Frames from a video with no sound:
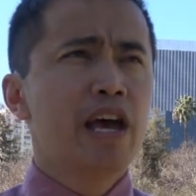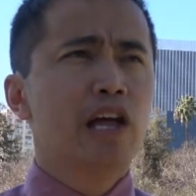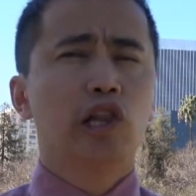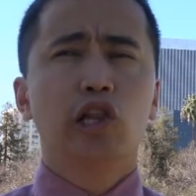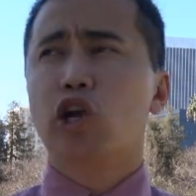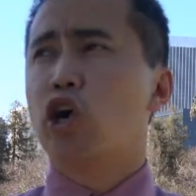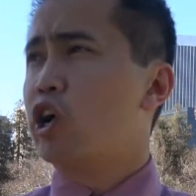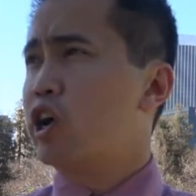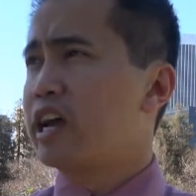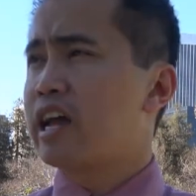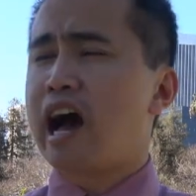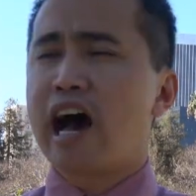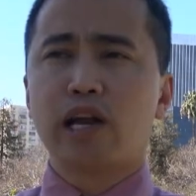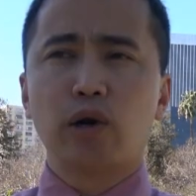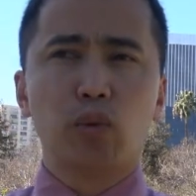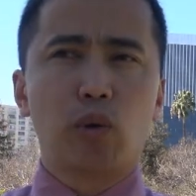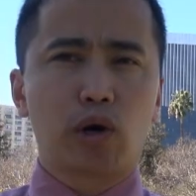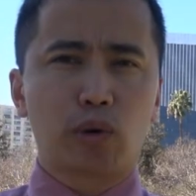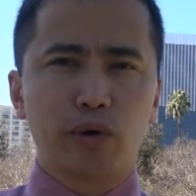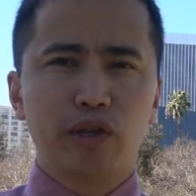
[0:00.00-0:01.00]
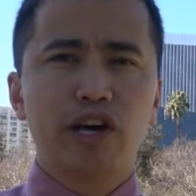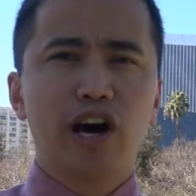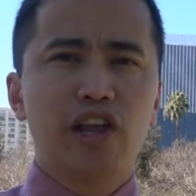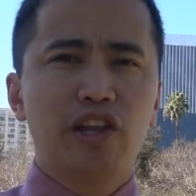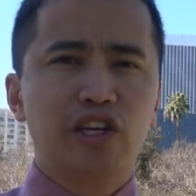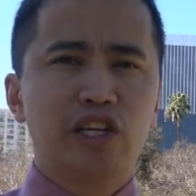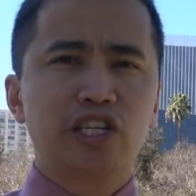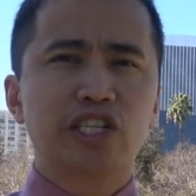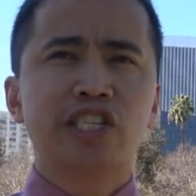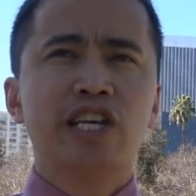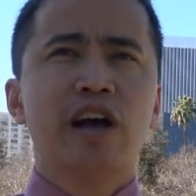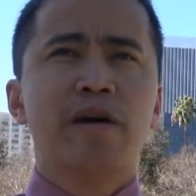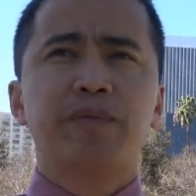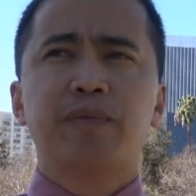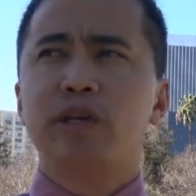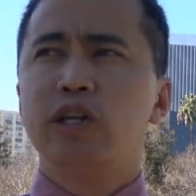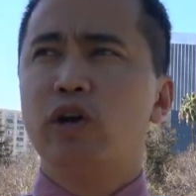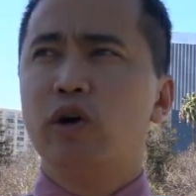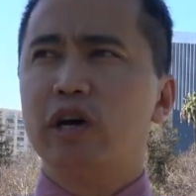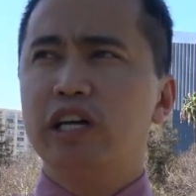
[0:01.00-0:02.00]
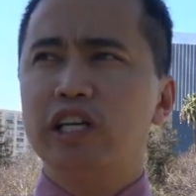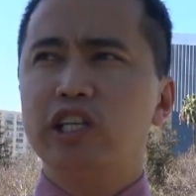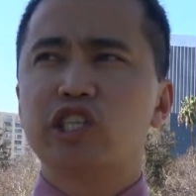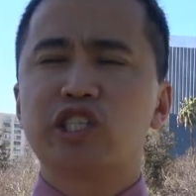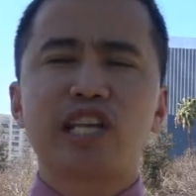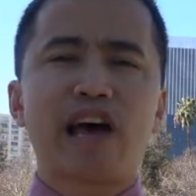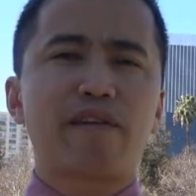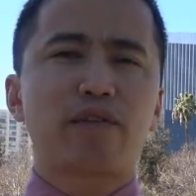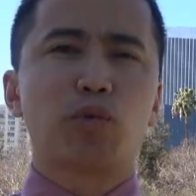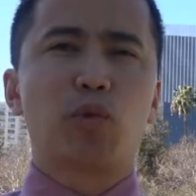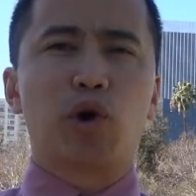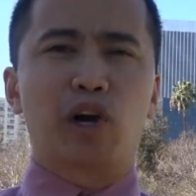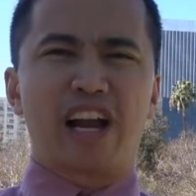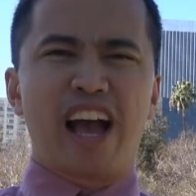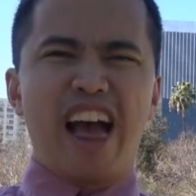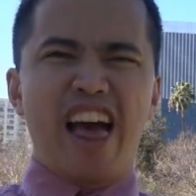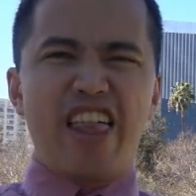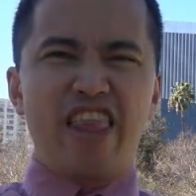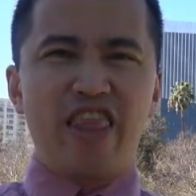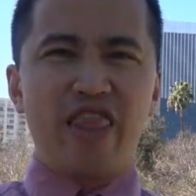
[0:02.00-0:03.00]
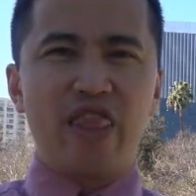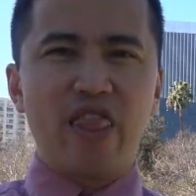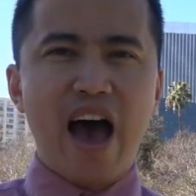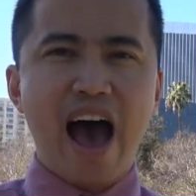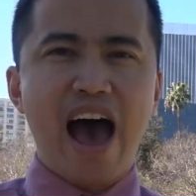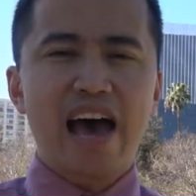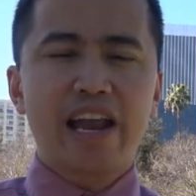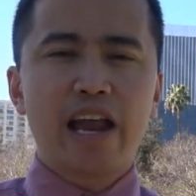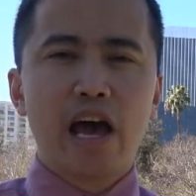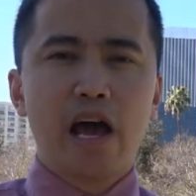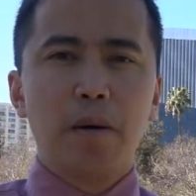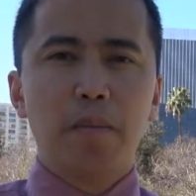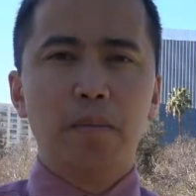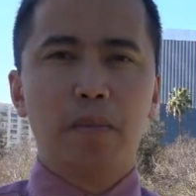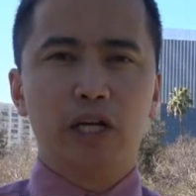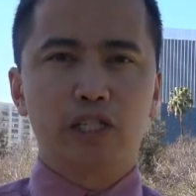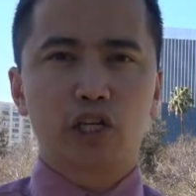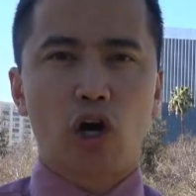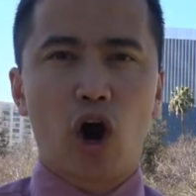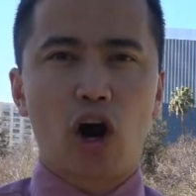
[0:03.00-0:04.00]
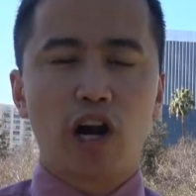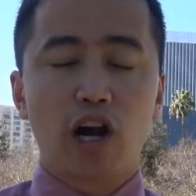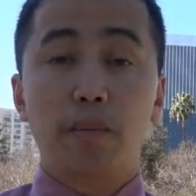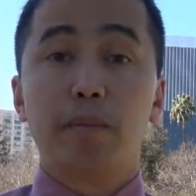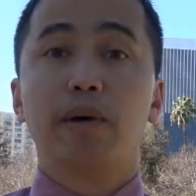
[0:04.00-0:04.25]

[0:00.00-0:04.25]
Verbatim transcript: learning how to work with others you know you just have to work that much harder.